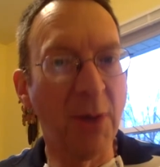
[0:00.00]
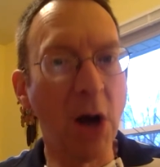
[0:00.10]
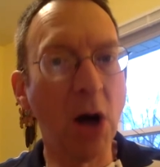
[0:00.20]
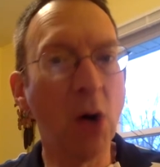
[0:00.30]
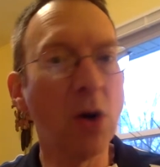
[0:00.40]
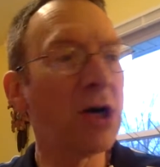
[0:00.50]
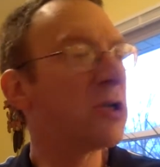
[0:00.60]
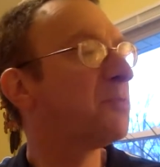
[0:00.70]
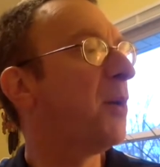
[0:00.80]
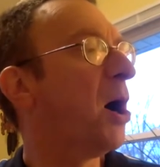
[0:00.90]

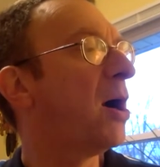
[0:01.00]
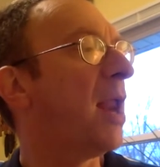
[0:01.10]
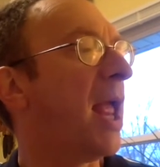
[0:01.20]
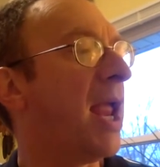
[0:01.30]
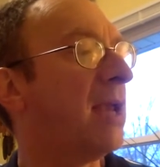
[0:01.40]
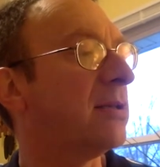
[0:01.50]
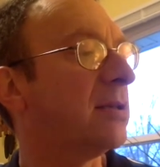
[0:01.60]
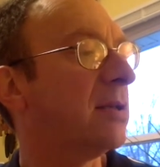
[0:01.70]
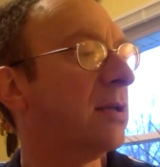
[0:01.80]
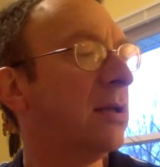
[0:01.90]
Borrowers, Part
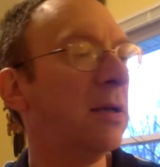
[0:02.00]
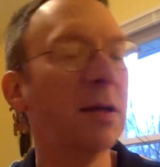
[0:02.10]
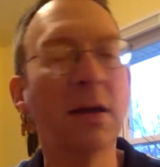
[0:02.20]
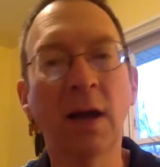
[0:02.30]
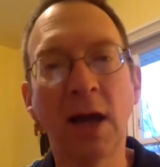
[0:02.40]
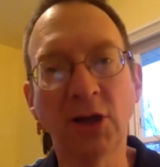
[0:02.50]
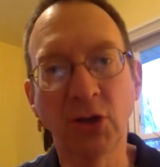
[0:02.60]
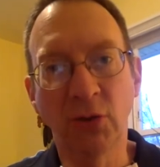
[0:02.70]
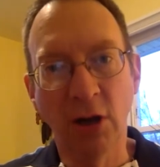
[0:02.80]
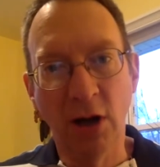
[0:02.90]
8. As
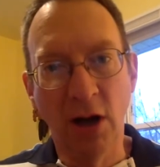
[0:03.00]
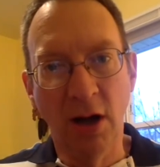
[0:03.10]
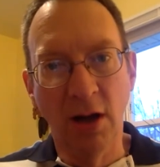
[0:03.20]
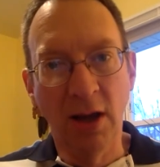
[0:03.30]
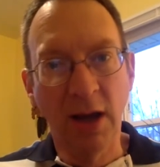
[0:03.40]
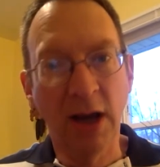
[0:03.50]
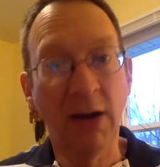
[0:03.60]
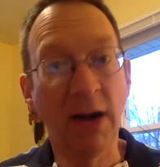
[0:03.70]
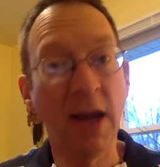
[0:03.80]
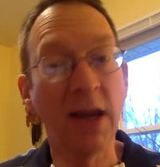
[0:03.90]
you recall,
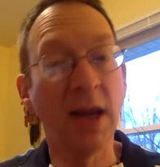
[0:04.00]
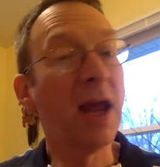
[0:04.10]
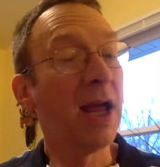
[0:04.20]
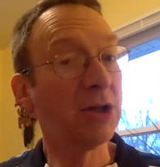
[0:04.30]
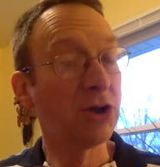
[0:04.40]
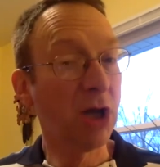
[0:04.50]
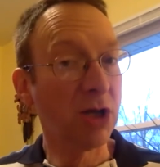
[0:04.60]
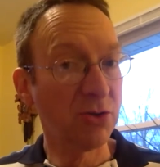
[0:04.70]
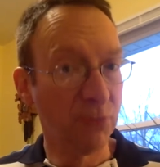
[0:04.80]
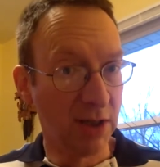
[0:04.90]
Arietti had
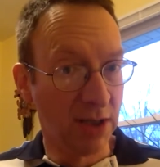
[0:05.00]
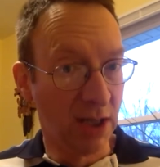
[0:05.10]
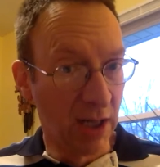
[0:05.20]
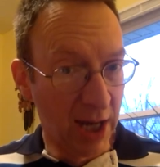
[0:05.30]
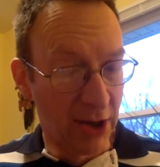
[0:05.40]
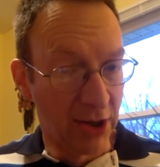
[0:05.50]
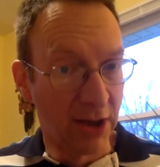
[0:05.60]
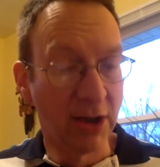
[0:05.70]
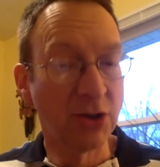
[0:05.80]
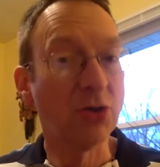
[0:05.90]
just written a letter
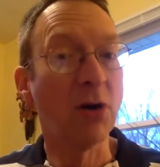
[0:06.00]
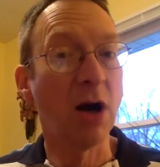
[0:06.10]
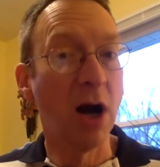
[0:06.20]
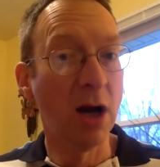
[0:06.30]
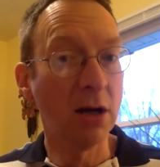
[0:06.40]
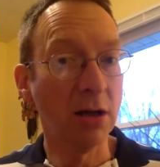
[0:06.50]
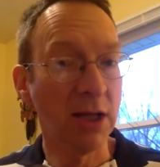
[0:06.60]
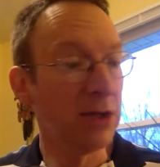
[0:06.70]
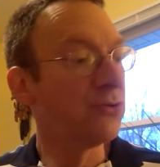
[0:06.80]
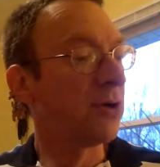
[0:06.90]
to her Uncle
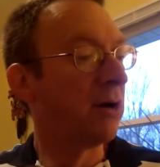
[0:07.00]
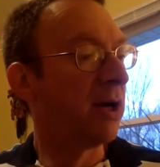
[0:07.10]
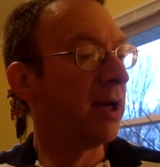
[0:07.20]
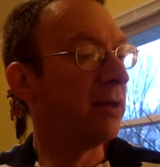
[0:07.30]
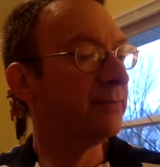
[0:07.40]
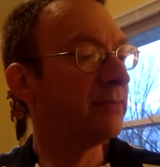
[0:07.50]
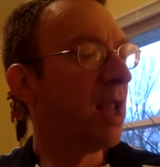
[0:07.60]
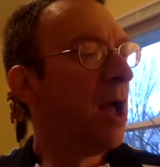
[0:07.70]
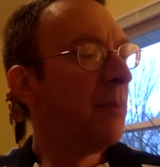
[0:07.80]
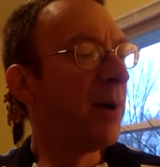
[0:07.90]
Hendreary.
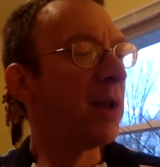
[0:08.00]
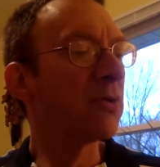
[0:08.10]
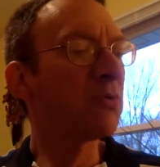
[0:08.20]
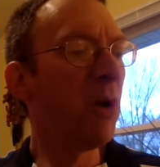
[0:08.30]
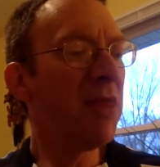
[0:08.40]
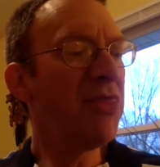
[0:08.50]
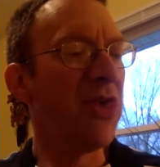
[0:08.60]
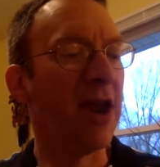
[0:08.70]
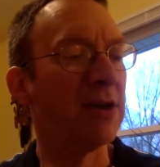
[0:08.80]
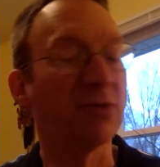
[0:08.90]
But it was one
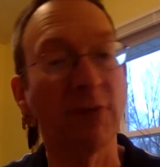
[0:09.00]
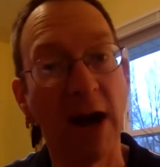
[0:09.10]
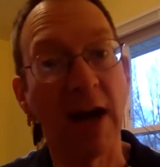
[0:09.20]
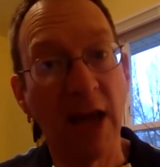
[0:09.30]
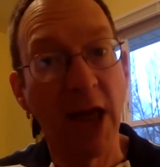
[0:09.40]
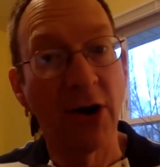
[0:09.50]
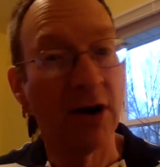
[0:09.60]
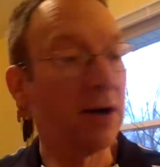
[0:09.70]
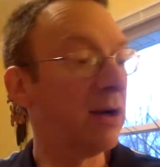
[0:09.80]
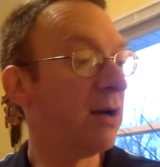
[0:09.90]
thing to write a letter,
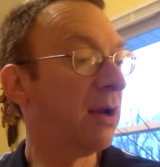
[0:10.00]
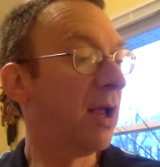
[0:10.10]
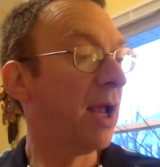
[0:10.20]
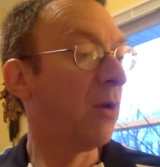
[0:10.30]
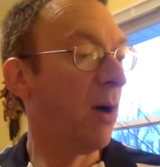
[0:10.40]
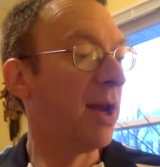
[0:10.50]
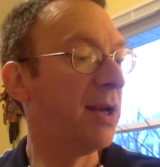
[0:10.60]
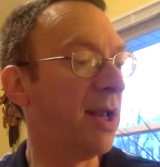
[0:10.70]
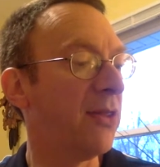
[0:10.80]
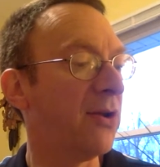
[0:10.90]
and quite
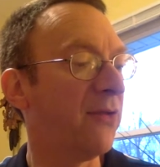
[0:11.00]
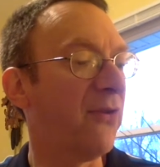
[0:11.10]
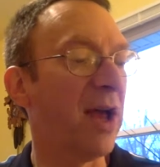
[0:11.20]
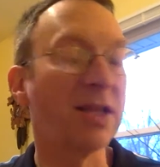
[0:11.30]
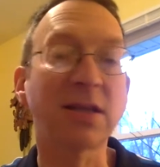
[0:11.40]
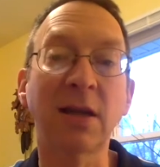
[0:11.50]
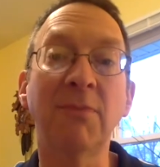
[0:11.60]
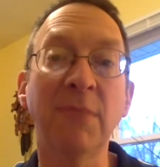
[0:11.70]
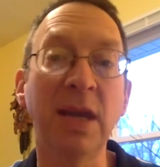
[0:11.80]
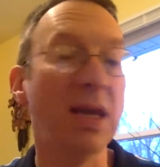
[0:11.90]
another to find
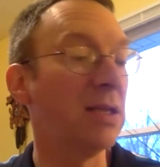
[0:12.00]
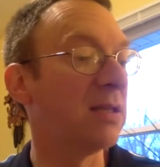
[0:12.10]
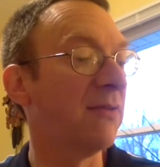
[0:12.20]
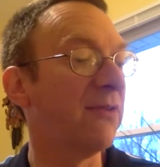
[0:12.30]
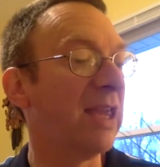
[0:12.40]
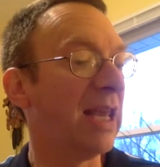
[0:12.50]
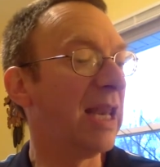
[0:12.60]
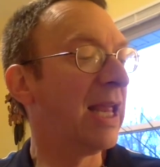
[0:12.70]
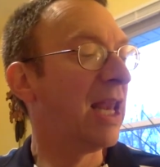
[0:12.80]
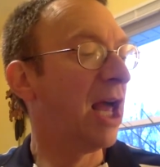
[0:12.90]
some means of
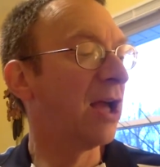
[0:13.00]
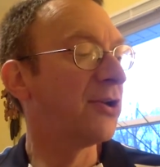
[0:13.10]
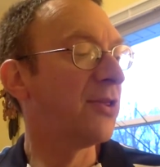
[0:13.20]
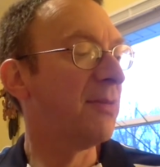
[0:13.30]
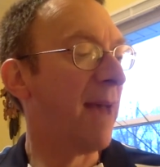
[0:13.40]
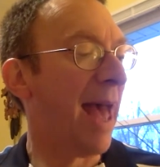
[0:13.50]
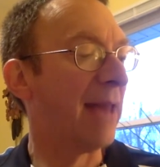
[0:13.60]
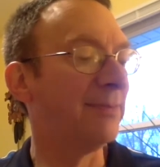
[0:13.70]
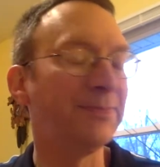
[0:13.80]
getting it under the mat.